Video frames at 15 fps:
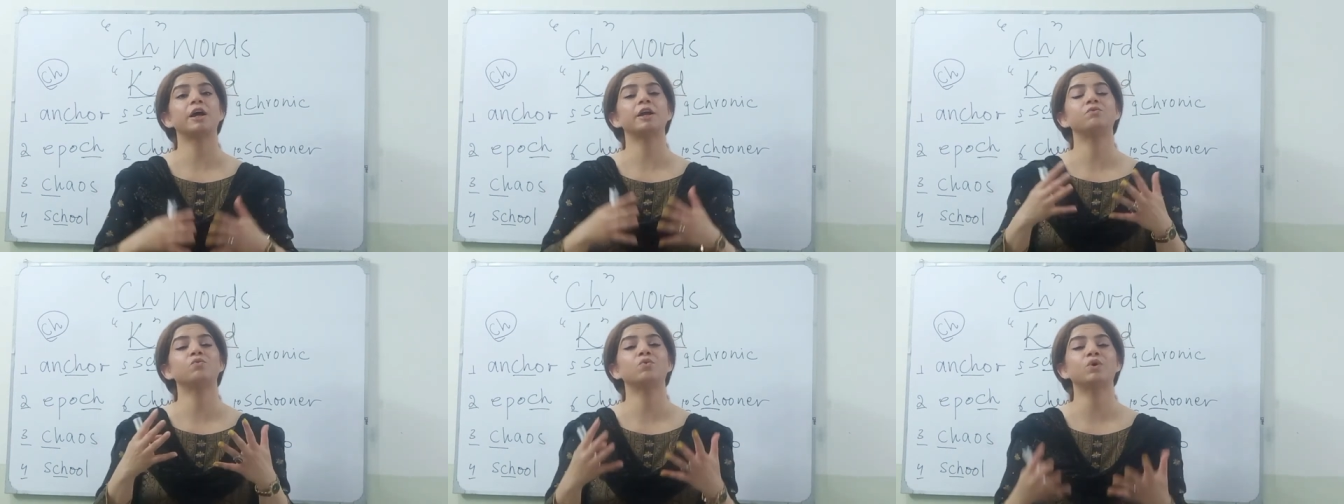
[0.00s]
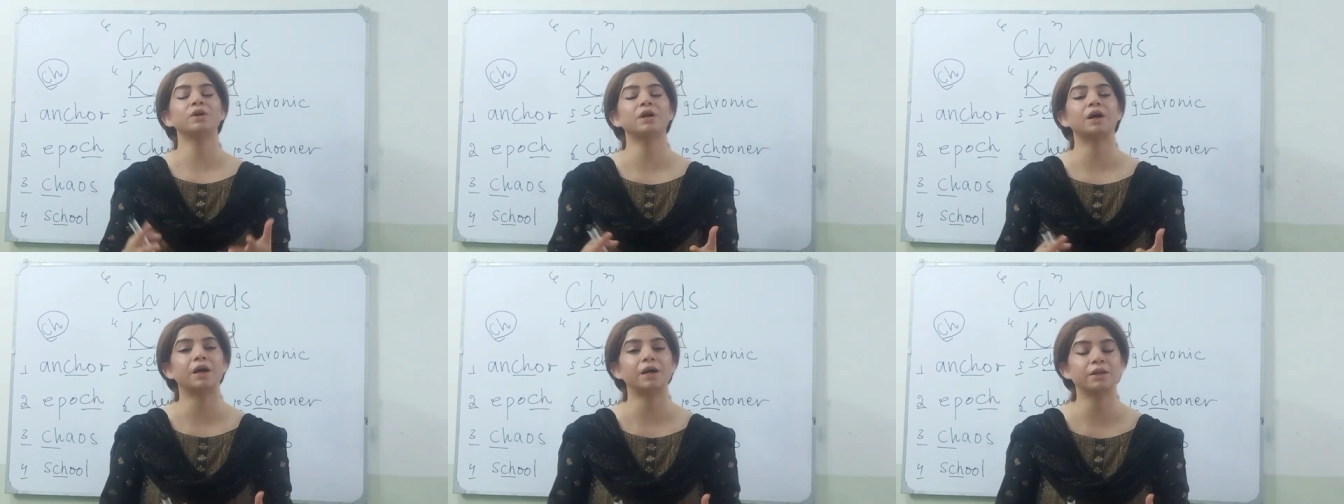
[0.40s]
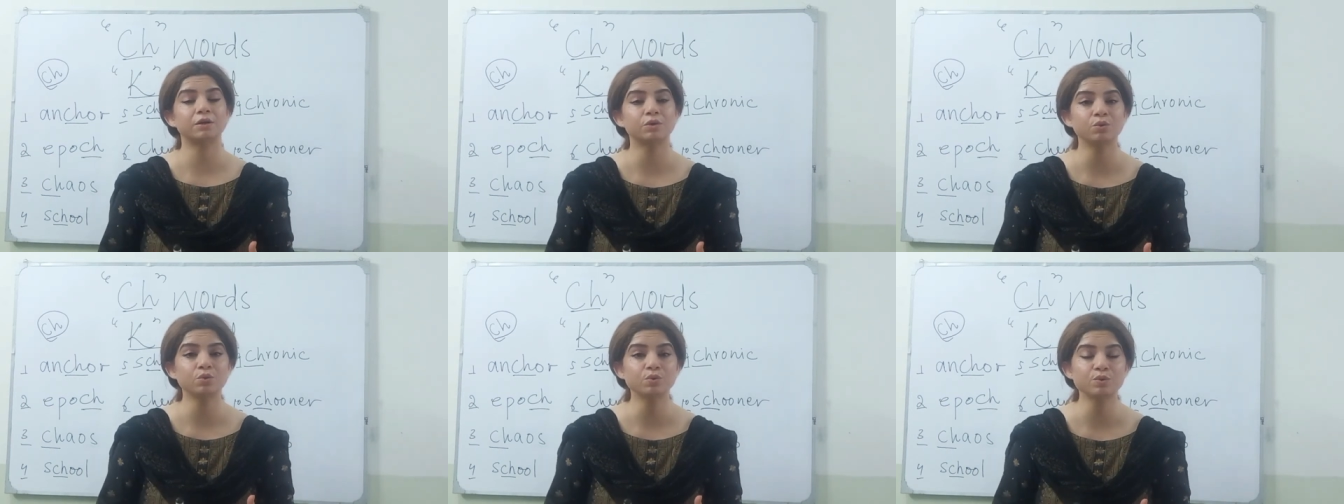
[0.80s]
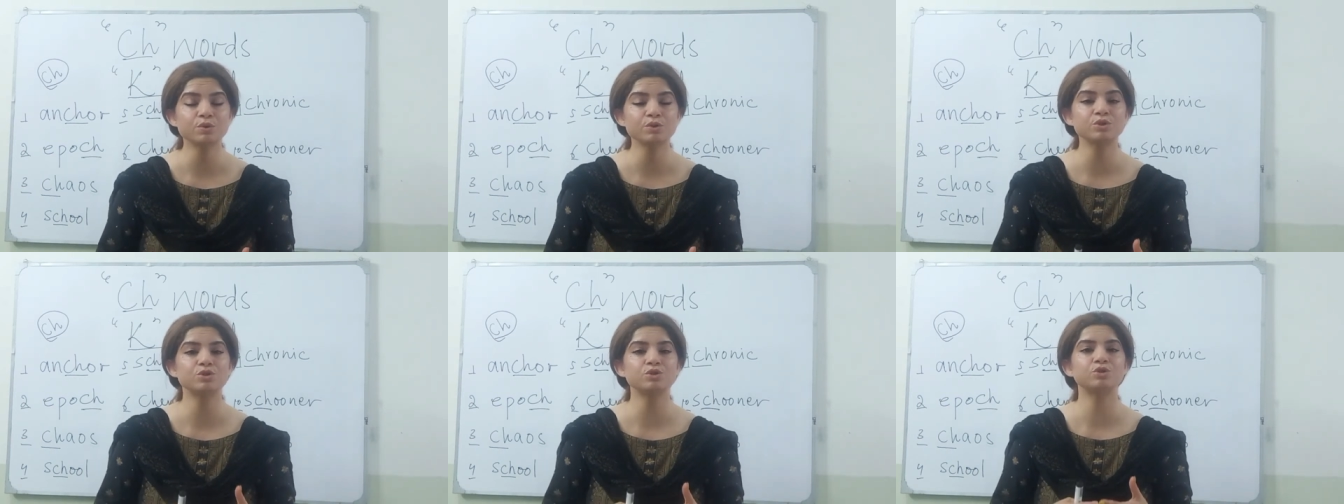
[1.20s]
and what are the
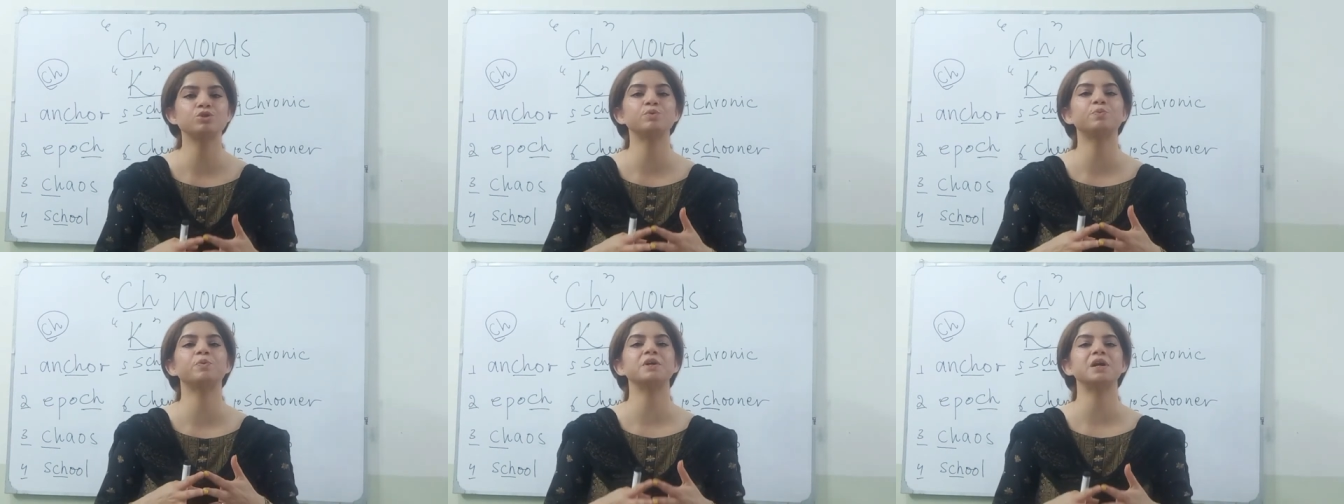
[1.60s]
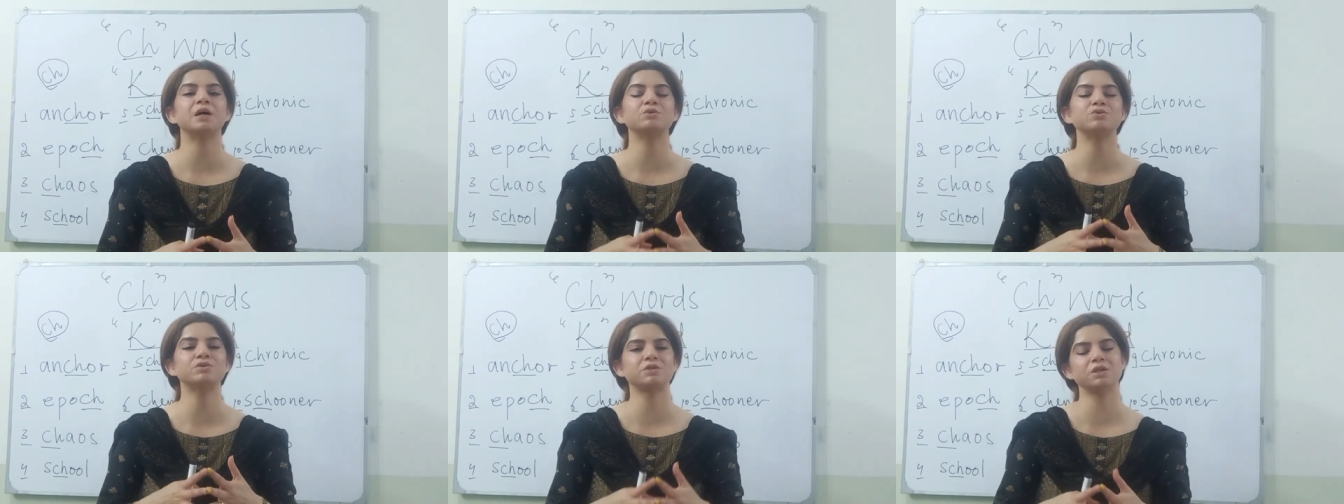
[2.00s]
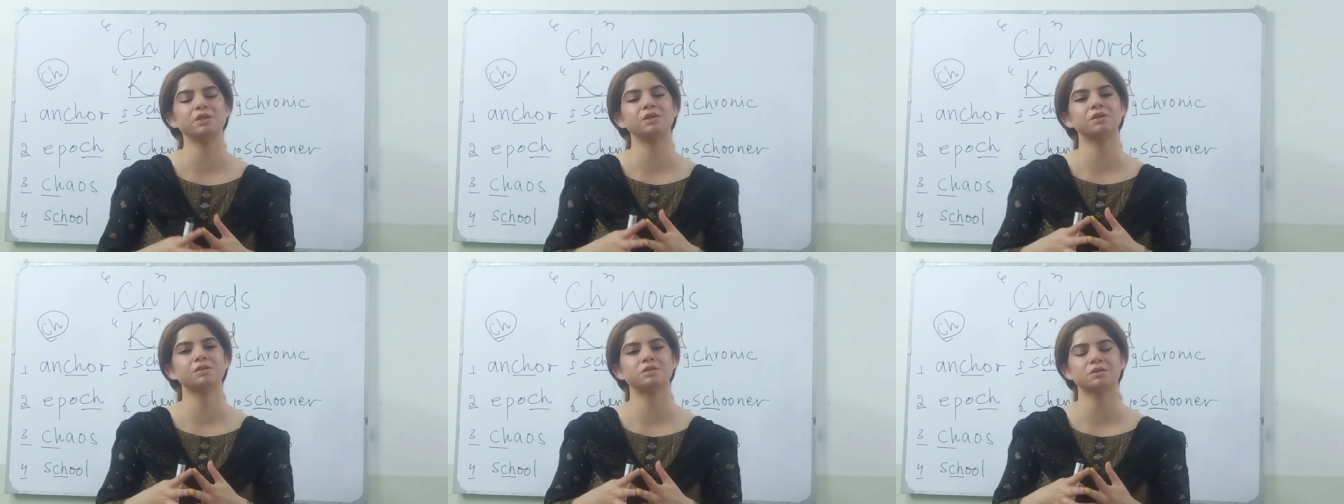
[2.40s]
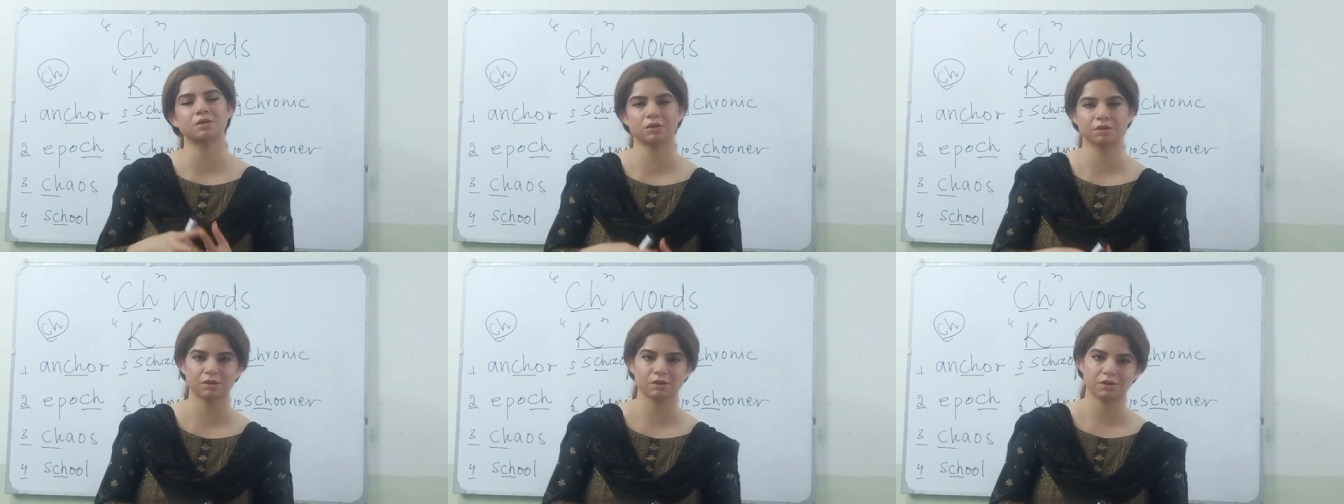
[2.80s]
rules to pronounce CS
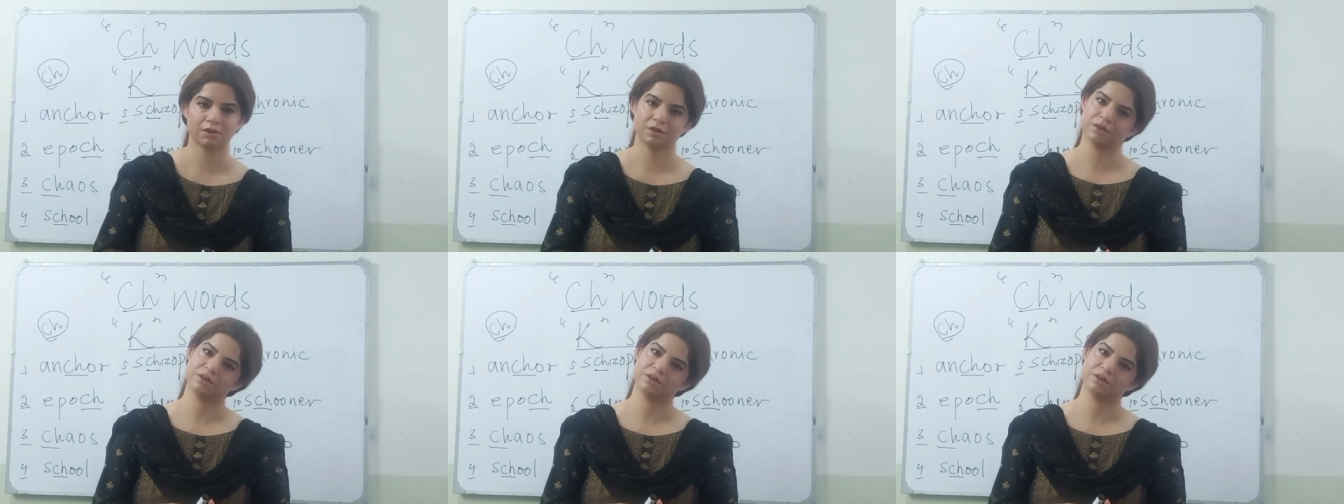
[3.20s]
ka.